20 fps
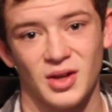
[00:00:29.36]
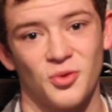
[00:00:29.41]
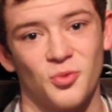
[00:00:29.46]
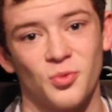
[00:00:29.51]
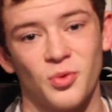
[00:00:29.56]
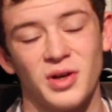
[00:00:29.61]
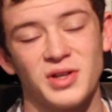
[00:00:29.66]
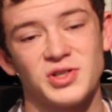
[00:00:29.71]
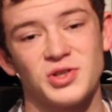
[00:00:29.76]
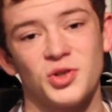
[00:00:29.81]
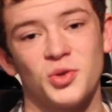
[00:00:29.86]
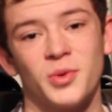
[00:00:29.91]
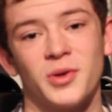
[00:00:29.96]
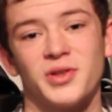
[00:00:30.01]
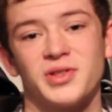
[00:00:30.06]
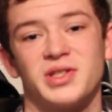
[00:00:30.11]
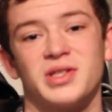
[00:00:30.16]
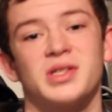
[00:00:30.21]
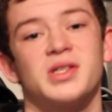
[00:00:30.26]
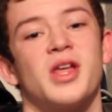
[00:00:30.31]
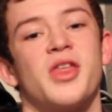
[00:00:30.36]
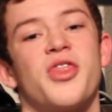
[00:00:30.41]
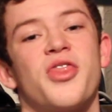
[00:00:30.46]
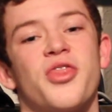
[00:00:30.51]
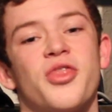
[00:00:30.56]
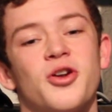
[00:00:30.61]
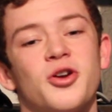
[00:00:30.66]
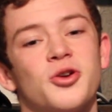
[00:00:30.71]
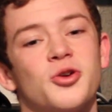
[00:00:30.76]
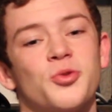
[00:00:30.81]
Russell Wilson, the
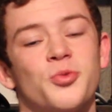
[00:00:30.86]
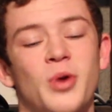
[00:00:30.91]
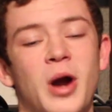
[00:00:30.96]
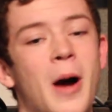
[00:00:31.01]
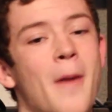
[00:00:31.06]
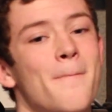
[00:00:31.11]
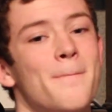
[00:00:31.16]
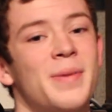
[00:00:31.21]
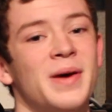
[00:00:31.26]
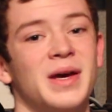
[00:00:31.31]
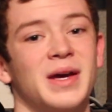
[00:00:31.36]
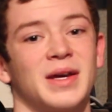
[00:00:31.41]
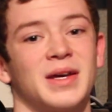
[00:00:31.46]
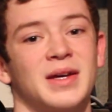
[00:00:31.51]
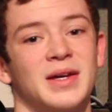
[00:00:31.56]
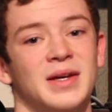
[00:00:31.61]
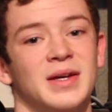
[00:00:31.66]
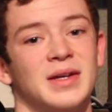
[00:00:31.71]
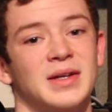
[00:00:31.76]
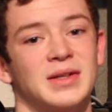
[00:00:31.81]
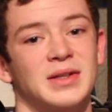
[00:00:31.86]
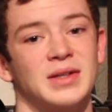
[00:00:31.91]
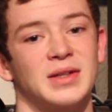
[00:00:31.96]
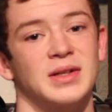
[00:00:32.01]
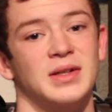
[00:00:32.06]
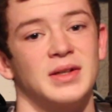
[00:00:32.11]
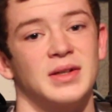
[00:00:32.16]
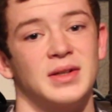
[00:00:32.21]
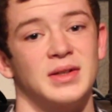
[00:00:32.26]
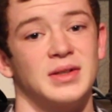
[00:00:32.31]
3rd round pick,
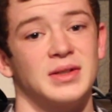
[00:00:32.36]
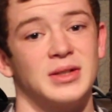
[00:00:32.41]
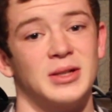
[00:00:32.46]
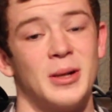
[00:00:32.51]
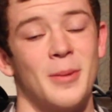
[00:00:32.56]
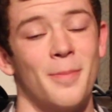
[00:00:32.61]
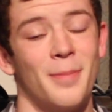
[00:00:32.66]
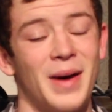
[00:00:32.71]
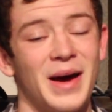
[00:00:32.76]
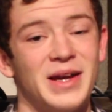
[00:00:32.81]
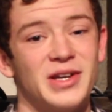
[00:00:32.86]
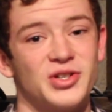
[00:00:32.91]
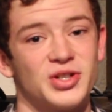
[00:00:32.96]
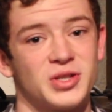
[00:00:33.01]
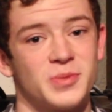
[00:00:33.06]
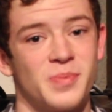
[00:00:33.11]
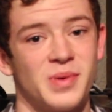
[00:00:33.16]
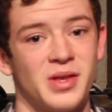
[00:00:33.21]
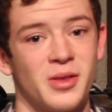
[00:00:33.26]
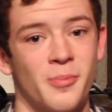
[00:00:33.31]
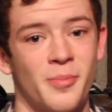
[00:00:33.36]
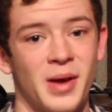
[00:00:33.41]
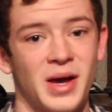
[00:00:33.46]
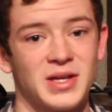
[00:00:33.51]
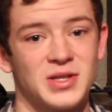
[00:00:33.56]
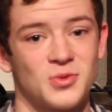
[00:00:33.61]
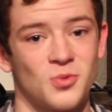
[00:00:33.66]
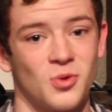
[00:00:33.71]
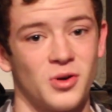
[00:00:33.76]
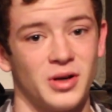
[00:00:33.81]
might just be the
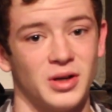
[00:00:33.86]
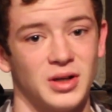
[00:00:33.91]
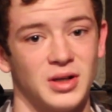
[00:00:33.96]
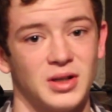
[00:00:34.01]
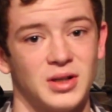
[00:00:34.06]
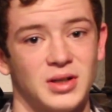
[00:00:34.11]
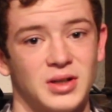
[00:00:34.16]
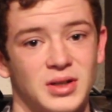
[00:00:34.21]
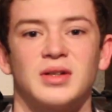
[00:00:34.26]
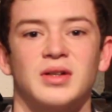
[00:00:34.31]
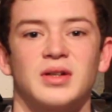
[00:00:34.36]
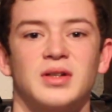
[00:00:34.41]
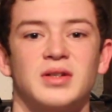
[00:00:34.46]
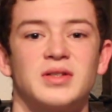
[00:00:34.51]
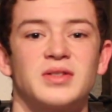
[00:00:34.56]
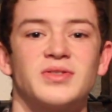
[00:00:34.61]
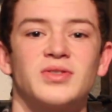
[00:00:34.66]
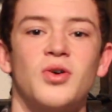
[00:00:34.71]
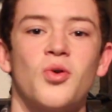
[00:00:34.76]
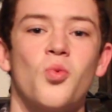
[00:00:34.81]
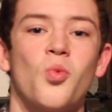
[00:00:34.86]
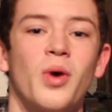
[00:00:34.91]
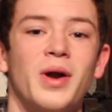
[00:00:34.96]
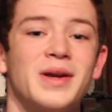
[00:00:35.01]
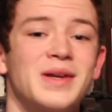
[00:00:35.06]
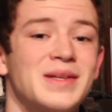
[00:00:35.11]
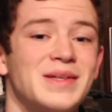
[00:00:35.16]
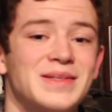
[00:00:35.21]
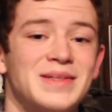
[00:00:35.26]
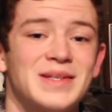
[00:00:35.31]
best one. So what
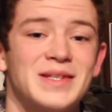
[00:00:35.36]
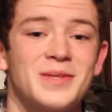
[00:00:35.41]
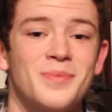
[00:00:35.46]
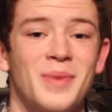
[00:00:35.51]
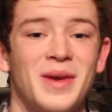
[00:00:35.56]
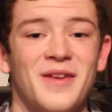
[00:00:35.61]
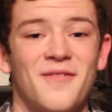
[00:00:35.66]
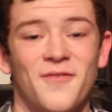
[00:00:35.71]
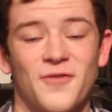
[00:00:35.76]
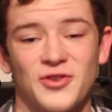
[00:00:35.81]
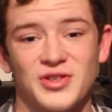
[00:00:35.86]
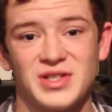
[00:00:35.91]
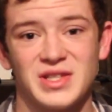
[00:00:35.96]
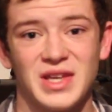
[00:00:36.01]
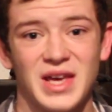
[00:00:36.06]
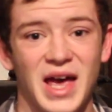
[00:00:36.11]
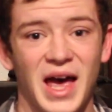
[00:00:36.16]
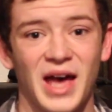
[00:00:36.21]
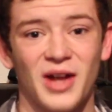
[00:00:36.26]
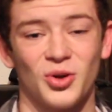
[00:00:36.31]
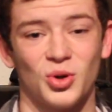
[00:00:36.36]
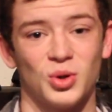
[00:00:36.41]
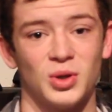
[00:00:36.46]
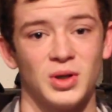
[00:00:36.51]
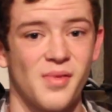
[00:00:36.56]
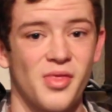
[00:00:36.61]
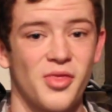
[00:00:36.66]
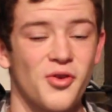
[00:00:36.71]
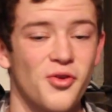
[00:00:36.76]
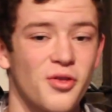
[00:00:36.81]
does this mean for Seattle?
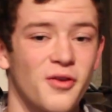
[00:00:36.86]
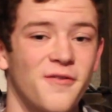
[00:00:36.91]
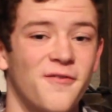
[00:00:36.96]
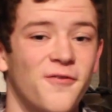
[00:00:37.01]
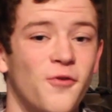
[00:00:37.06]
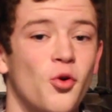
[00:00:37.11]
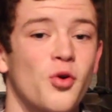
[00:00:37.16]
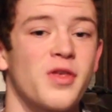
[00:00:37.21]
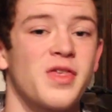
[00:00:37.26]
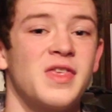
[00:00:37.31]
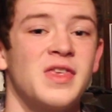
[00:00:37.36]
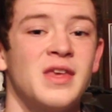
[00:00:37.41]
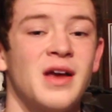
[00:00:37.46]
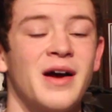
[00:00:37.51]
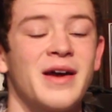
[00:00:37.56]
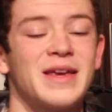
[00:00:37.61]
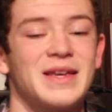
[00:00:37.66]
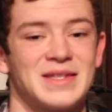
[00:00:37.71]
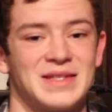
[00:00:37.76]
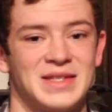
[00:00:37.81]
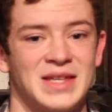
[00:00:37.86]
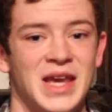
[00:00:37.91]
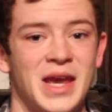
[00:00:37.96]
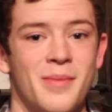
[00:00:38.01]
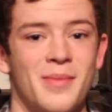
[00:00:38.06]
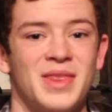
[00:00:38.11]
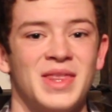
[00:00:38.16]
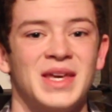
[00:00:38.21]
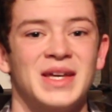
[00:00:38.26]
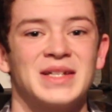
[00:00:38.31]
They're the 4th youngest team
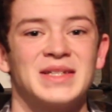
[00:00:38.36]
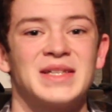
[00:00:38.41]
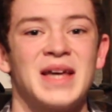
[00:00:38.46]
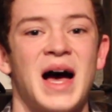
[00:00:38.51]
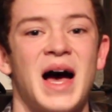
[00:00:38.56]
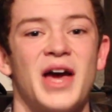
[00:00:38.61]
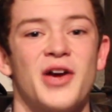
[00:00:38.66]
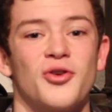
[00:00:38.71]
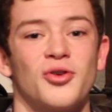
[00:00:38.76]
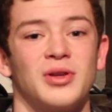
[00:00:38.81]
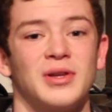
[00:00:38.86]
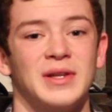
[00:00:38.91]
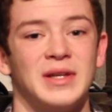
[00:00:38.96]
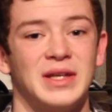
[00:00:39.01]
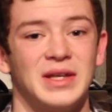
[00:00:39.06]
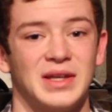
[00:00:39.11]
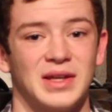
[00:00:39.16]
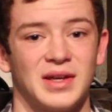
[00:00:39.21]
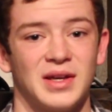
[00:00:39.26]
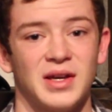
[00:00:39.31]
in the entire league.